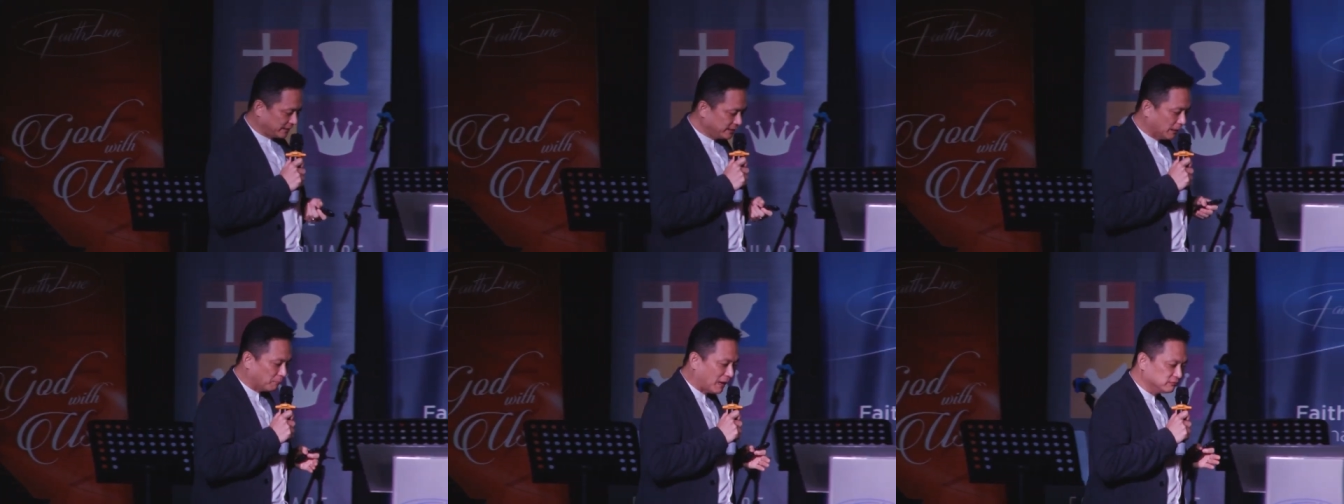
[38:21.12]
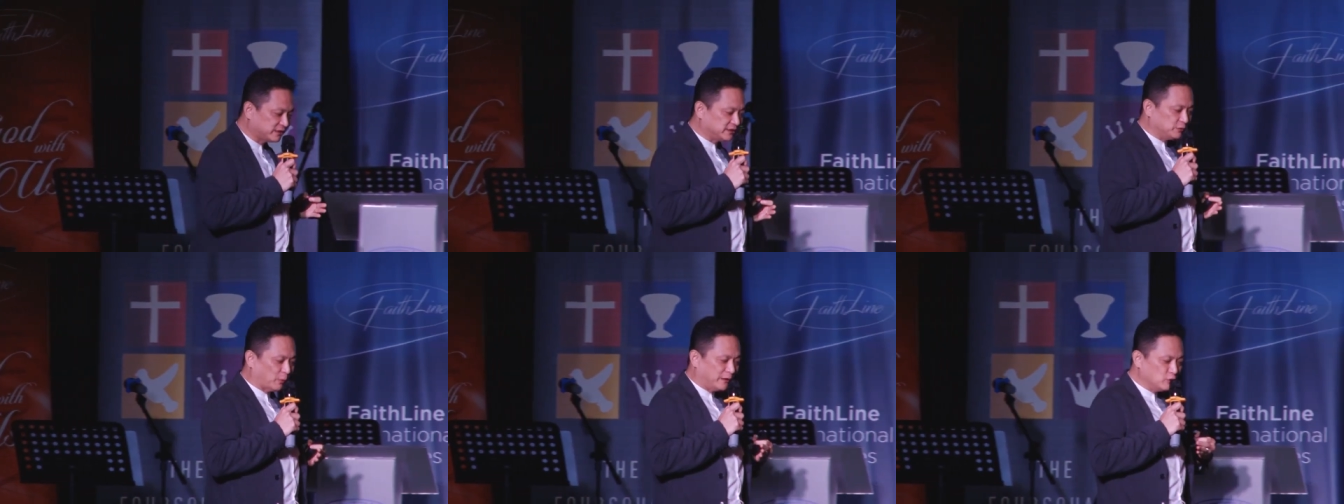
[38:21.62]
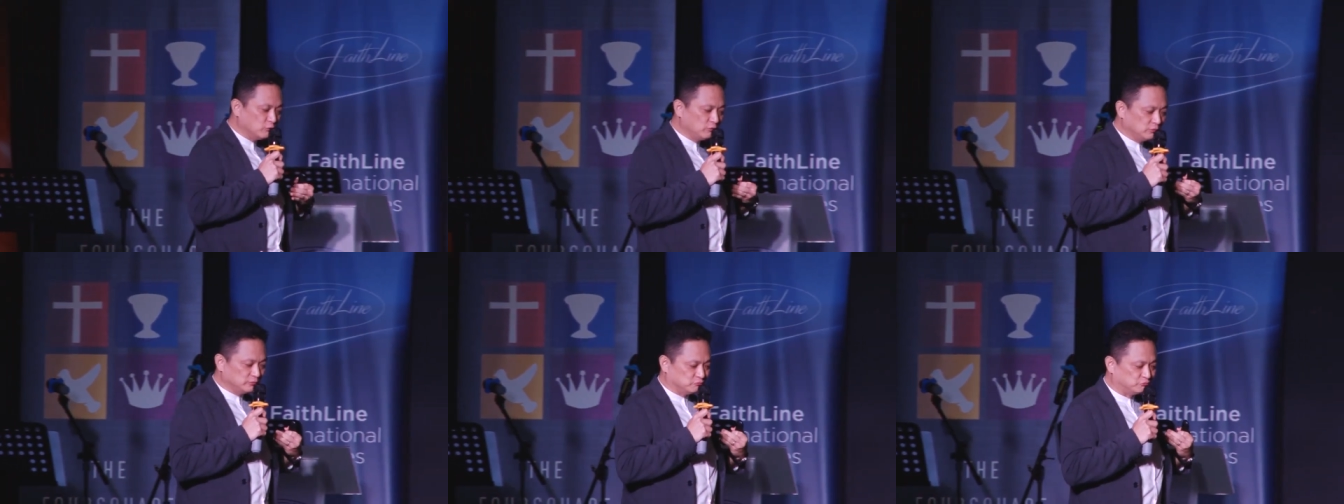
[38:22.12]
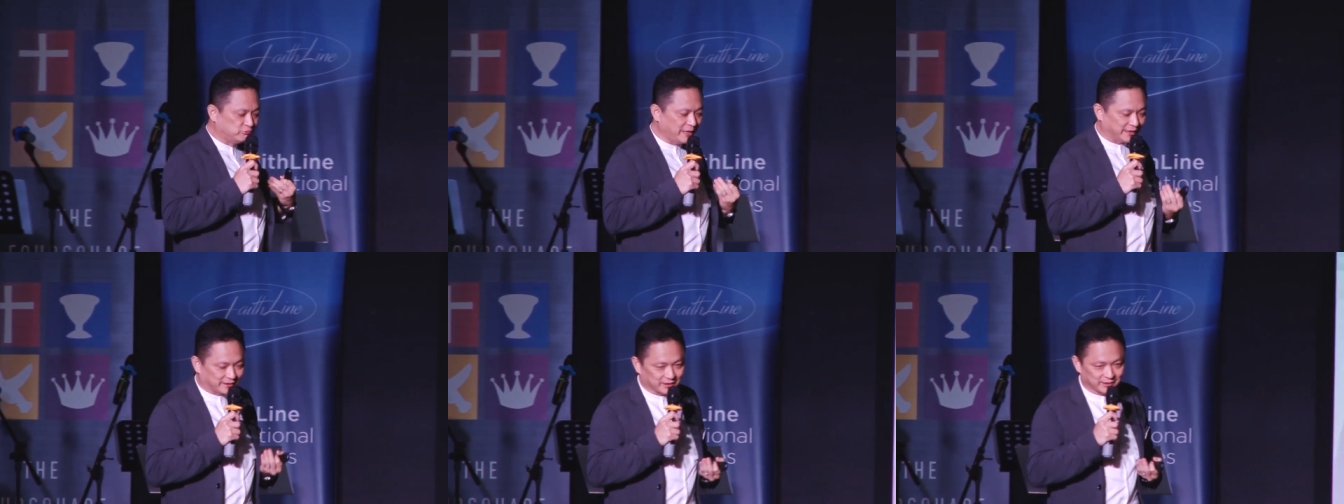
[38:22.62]
I think the multitude, when you
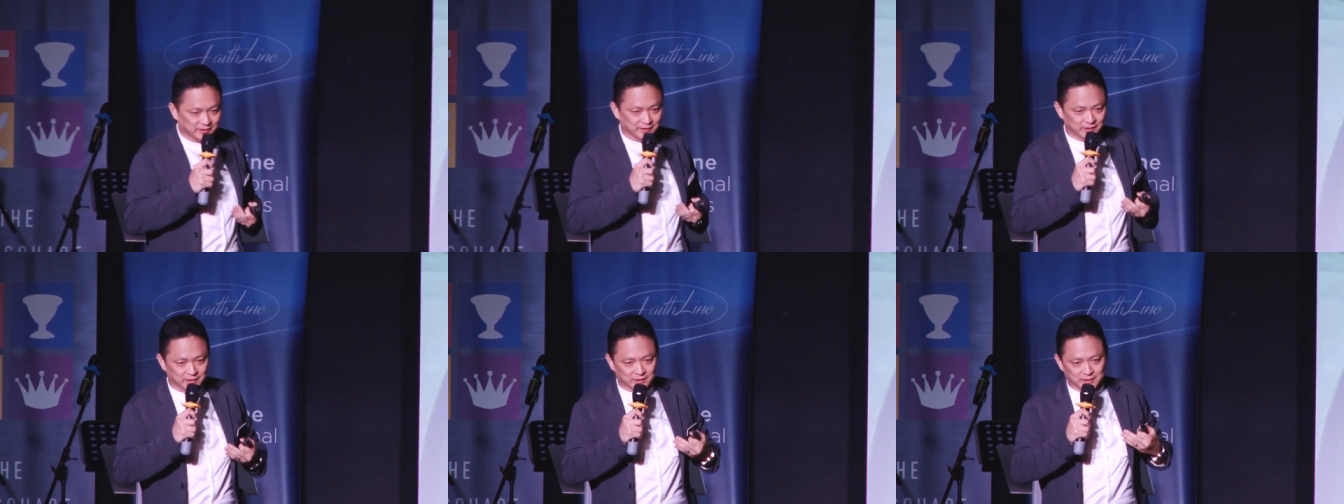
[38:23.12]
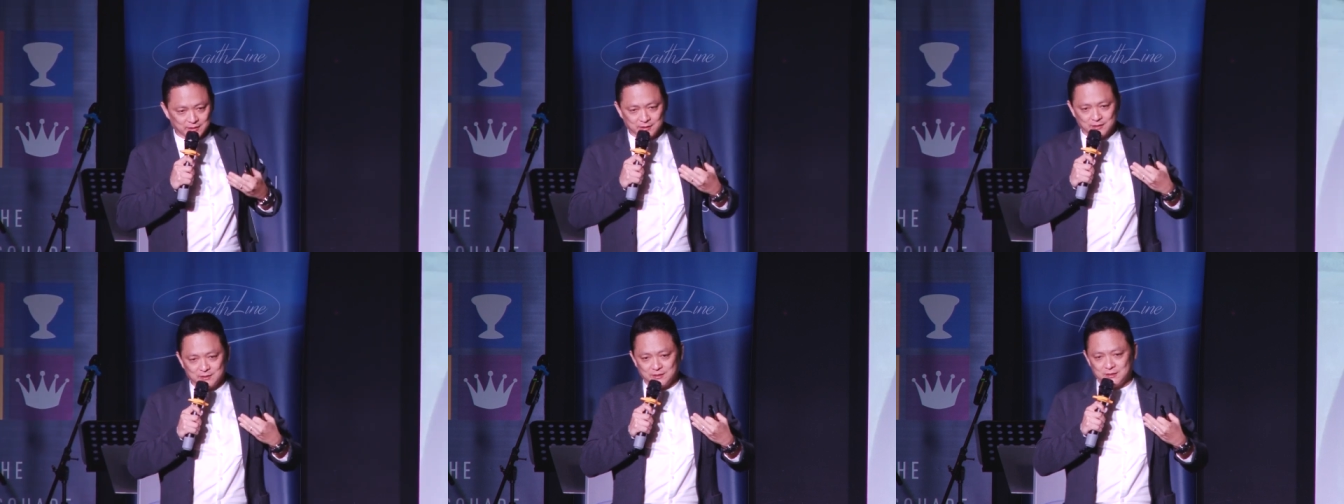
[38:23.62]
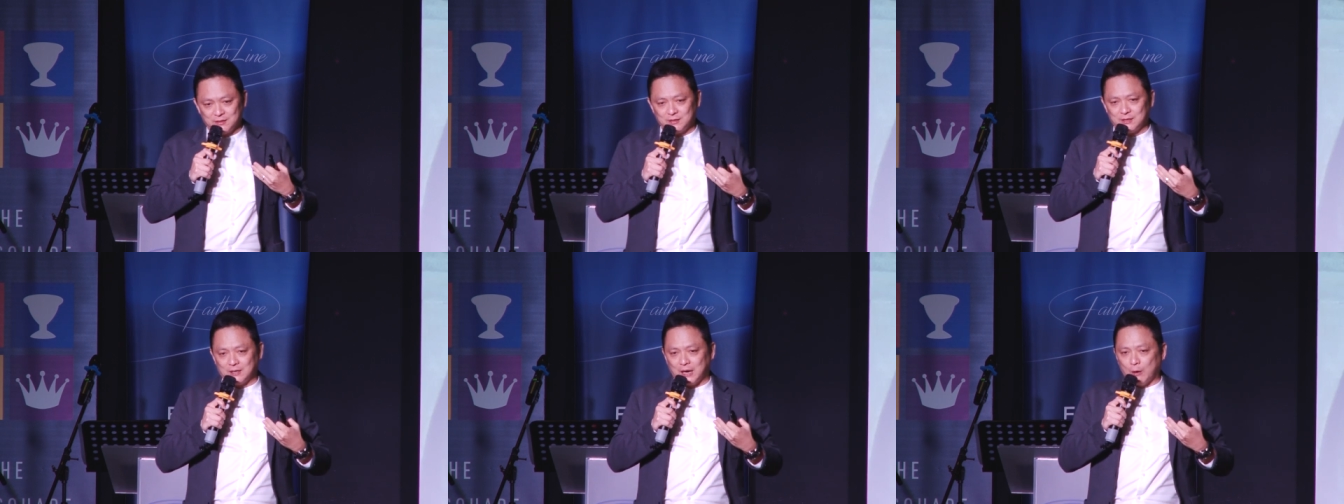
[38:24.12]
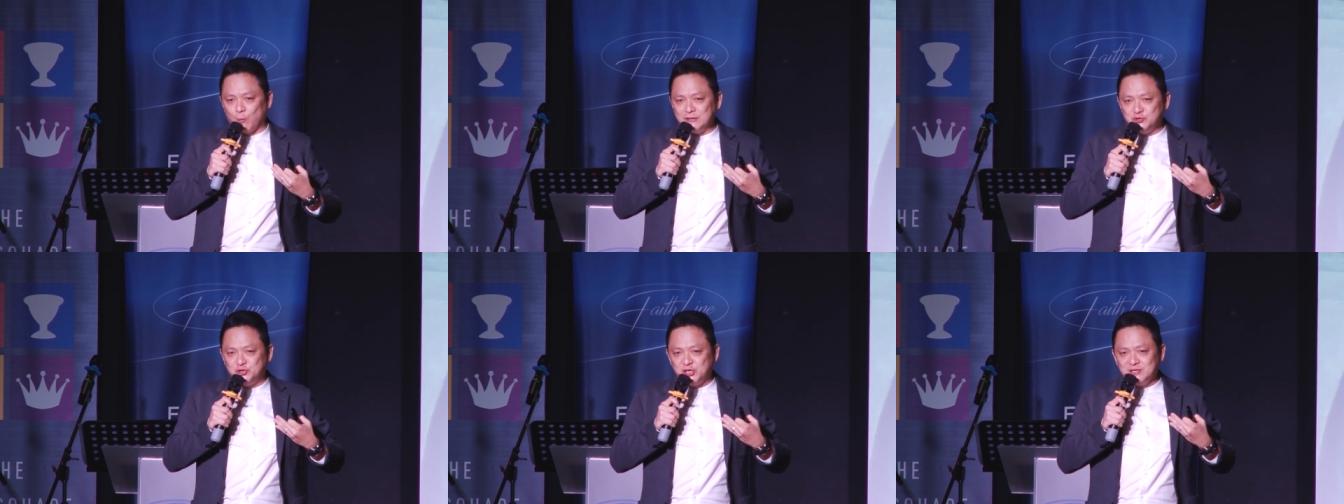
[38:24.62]
read uh,
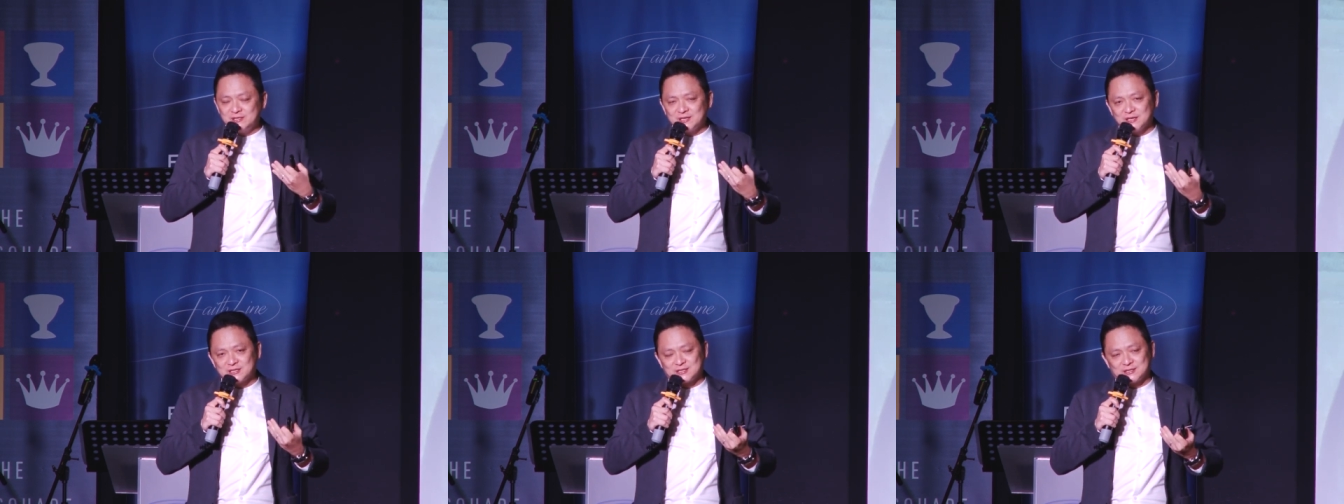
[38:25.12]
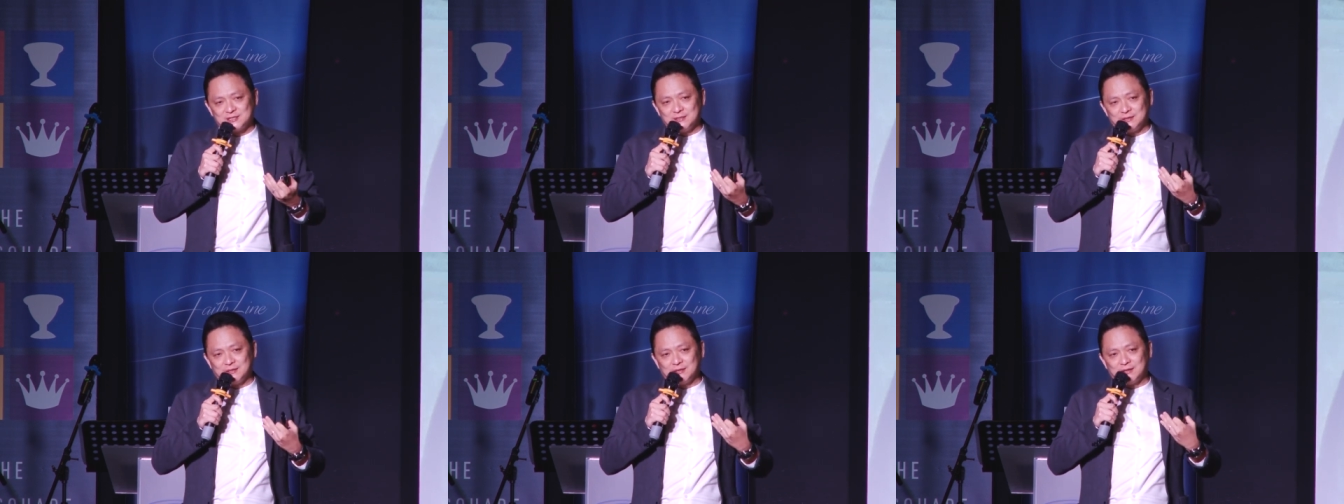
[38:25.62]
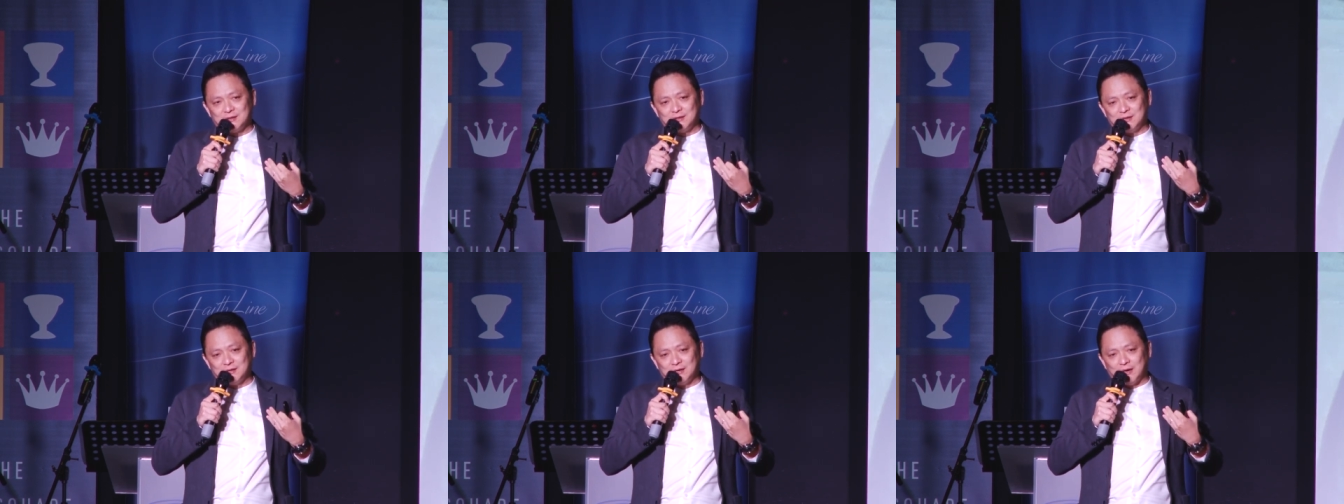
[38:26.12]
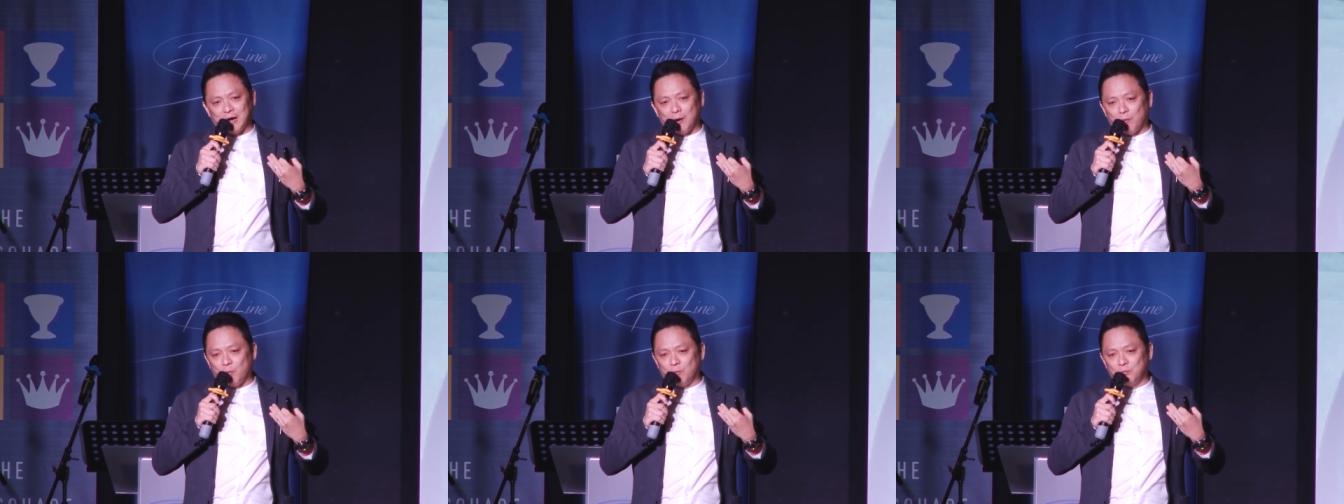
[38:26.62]
when Jesus
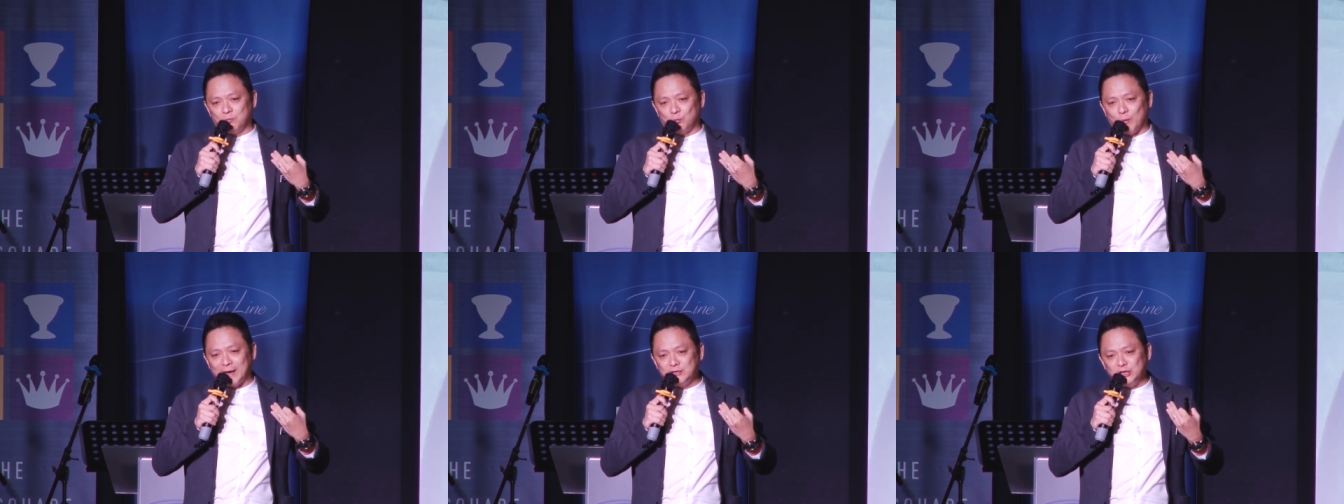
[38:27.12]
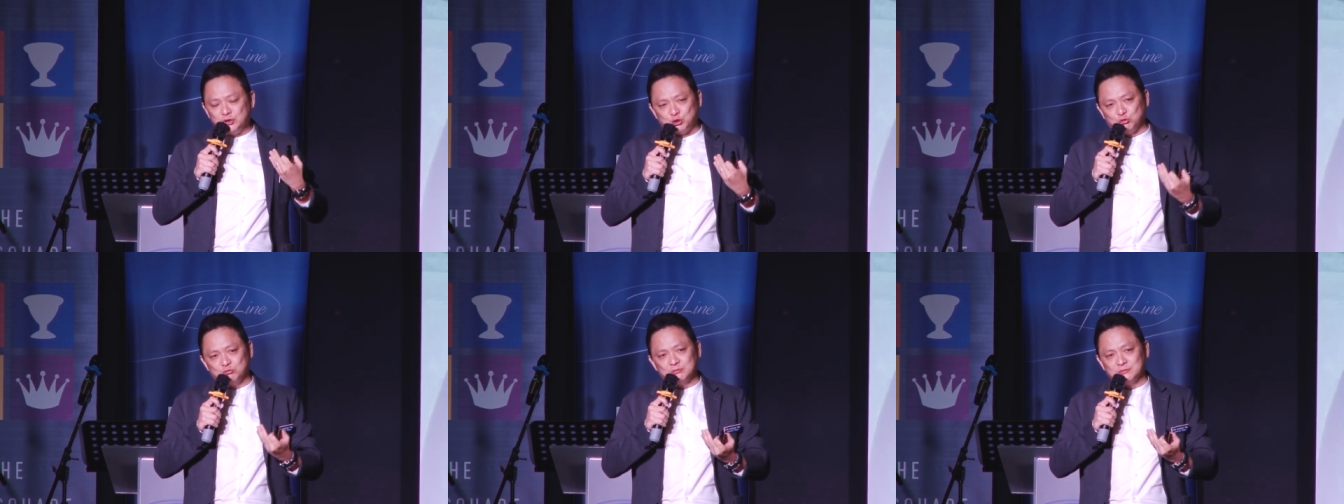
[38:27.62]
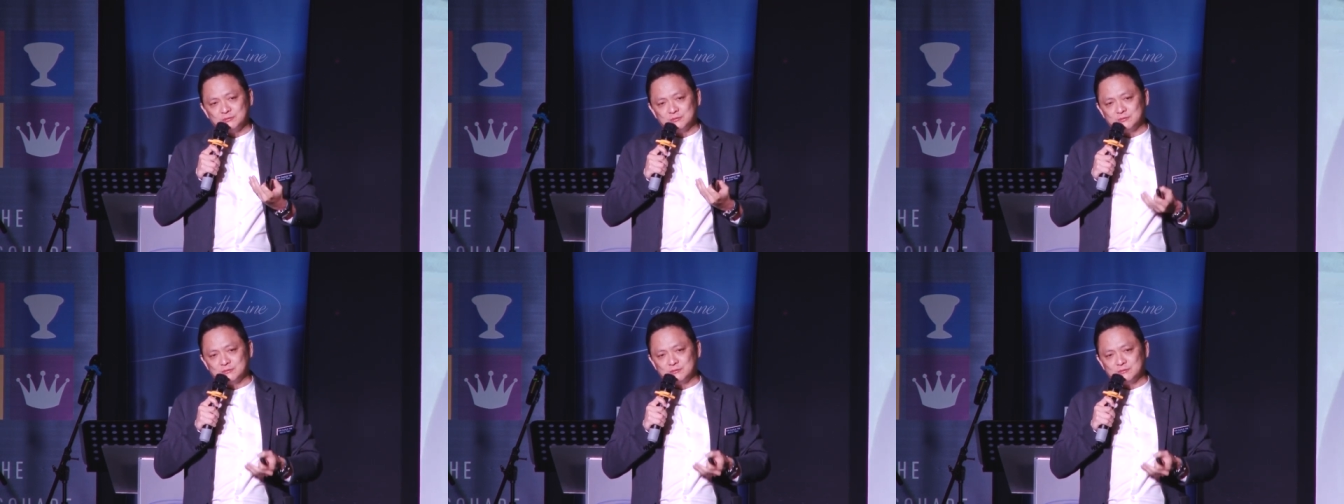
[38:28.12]
uh, went into,